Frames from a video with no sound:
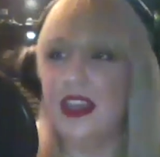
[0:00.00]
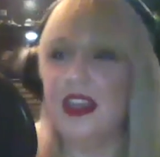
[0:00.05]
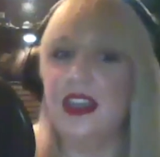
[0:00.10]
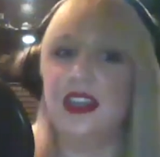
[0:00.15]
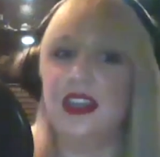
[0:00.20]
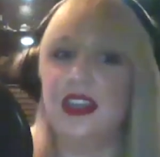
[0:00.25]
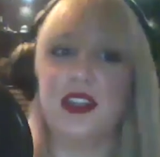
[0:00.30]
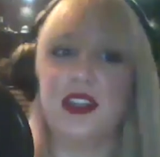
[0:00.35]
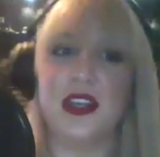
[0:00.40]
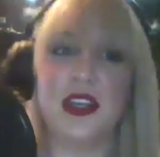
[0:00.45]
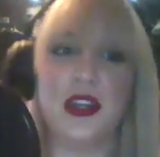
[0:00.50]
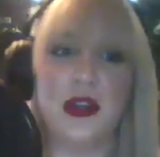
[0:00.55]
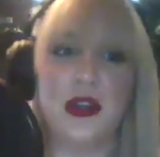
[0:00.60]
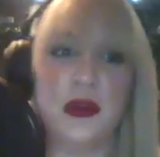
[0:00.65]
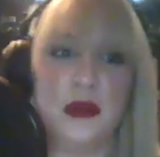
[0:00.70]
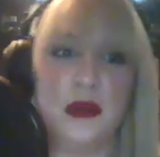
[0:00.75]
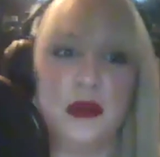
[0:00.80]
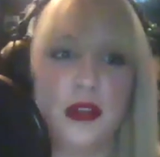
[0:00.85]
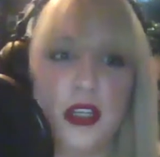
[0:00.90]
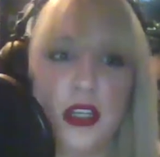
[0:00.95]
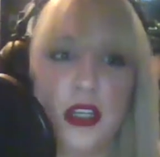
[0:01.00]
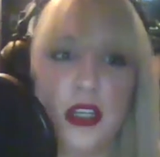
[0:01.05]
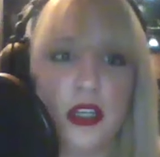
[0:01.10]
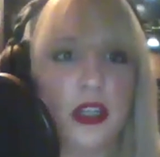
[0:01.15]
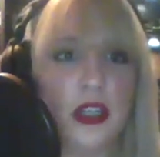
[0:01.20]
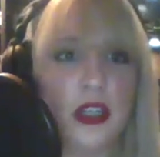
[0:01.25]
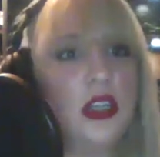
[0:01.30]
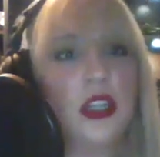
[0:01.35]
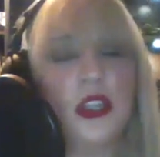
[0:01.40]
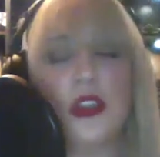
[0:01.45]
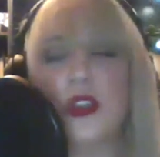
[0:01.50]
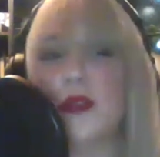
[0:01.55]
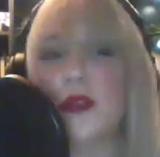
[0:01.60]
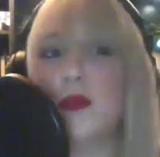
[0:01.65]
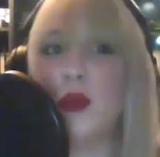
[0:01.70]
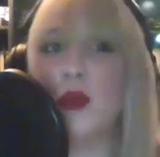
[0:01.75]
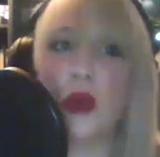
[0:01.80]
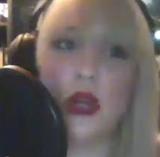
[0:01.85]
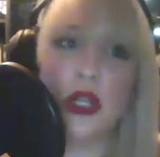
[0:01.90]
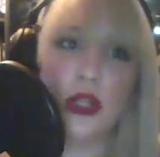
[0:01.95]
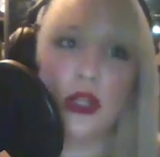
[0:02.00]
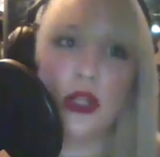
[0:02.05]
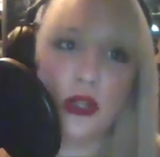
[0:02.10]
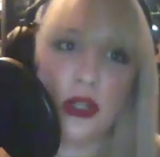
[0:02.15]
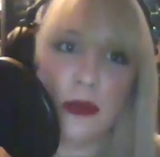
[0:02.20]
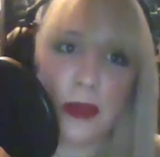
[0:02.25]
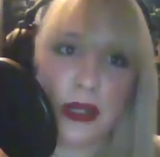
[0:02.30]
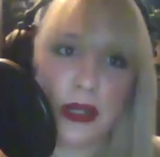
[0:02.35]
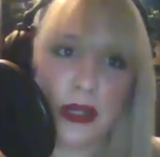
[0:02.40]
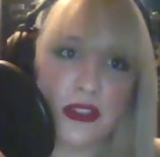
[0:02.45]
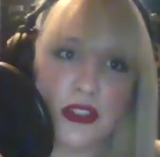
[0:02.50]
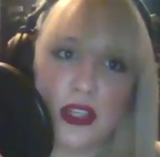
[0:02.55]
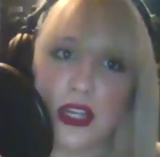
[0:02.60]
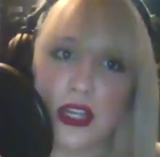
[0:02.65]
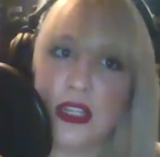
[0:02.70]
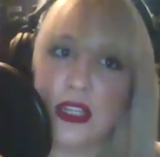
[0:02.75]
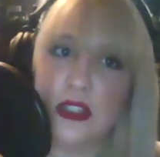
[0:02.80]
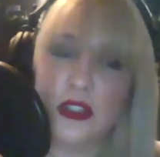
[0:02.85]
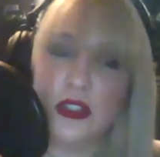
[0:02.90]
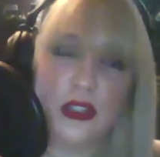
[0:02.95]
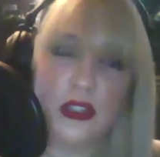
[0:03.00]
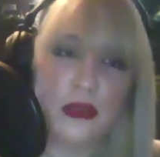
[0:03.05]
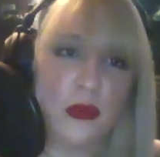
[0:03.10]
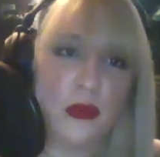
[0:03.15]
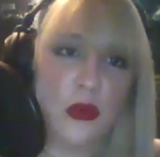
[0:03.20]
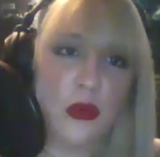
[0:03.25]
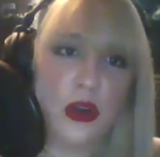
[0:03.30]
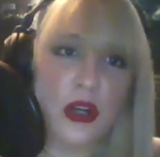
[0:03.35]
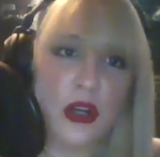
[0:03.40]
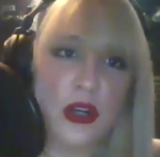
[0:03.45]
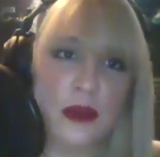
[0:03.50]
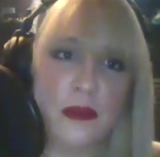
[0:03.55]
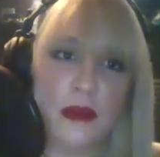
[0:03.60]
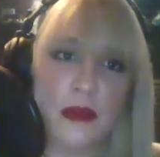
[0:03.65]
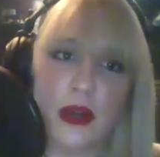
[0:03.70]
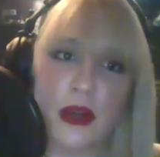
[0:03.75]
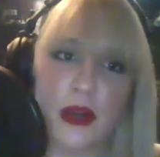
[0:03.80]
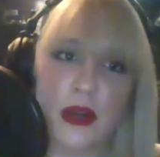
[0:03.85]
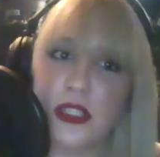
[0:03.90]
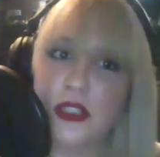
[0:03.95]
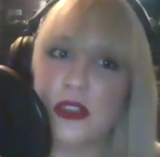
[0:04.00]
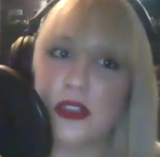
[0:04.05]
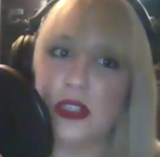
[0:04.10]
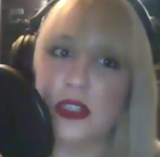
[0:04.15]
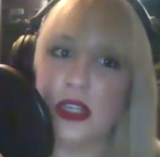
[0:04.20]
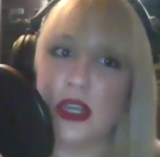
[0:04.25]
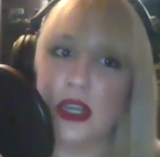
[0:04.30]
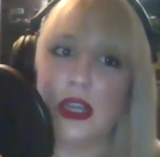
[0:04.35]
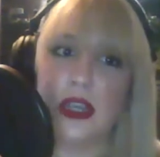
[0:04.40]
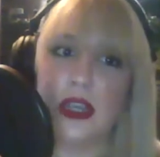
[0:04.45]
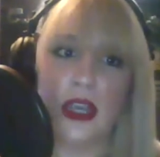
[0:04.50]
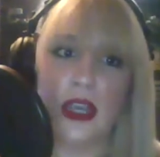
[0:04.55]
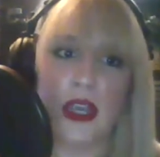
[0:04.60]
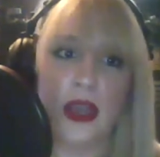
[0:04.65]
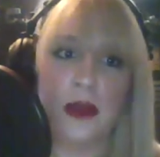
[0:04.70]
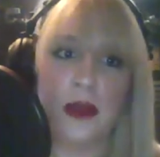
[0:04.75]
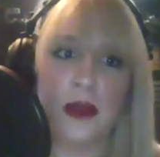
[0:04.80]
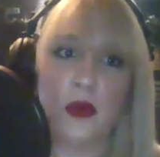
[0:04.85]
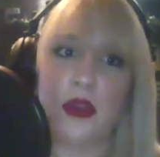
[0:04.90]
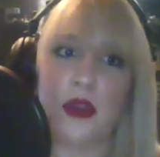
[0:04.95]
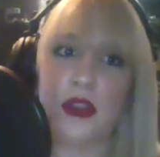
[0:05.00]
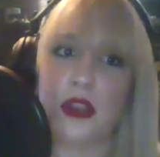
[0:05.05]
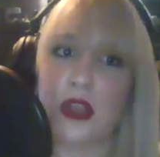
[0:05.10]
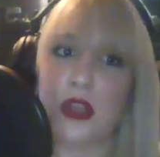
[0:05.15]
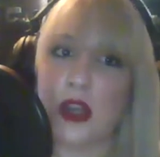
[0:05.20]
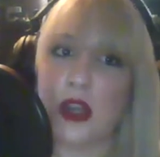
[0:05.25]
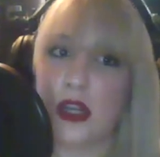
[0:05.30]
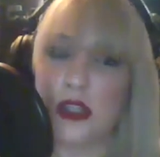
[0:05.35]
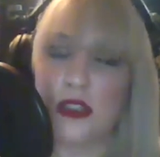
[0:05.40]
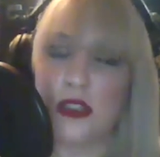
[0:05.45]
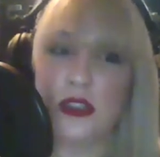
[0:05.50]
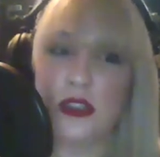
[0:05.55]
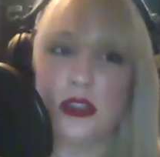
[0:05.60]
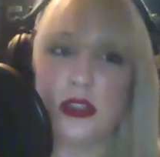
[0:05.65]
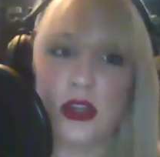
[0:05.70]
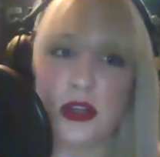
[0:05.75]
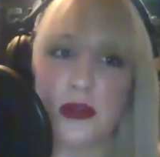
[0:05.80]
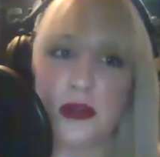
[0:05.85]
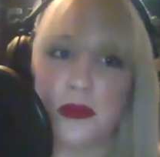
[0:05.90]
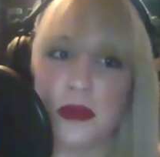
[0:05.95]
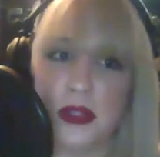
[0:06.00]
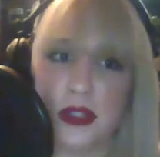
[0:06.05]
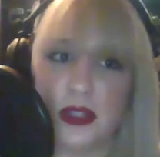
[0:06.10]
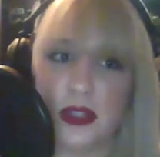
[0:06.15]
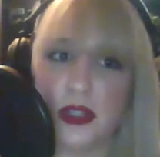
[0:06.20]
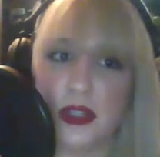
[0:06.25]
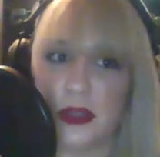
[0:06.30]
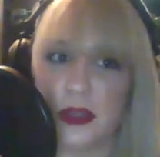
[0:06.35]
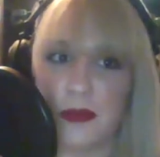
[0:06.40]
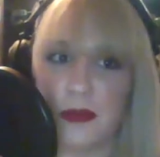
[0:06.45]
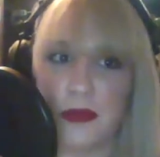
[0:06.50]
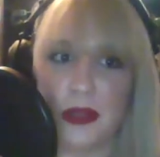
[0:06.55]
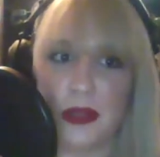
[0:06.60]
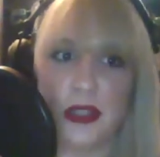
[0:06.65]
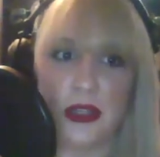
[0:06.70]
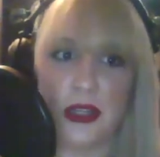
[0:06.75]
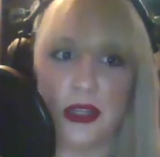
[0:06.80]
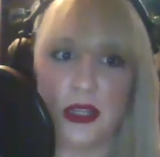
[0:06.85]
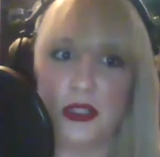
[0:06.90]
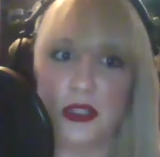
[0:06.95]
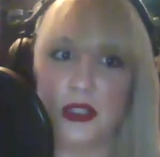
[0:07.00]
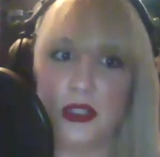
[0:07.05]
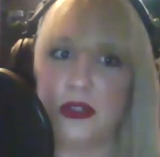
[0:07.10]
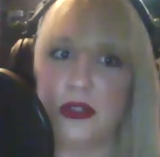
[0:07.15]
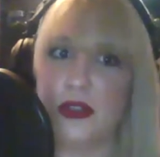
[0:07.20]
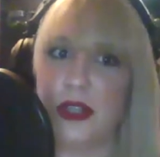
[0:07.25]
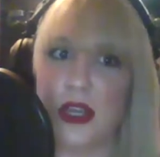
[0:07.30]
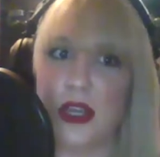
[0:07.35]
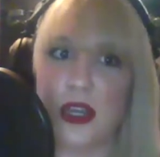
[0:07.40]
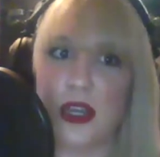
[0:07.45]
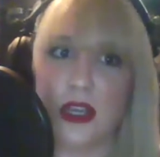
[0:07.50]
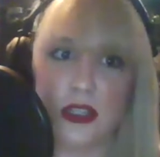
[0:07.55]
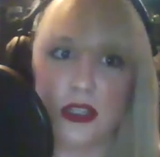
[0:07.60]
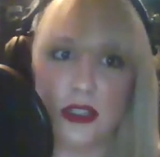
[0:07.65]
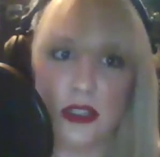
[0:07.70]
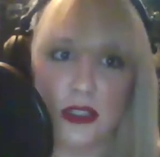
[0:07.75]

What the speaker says: They go, the more I learn about science, the more impressed I am with God's artwork and ability to create.